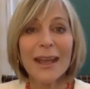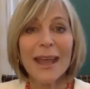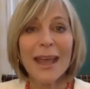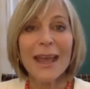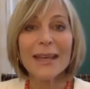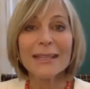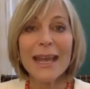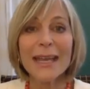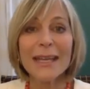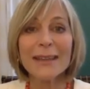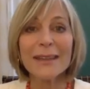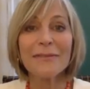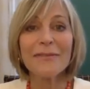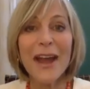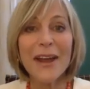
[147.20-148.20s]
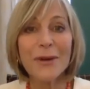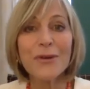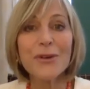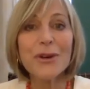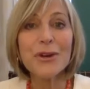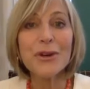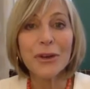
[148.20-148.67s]
and taken the
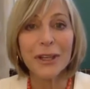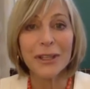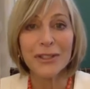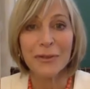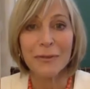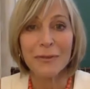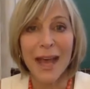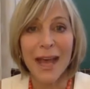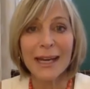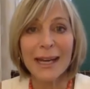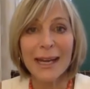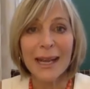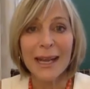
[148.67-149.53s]
phytonutrients from that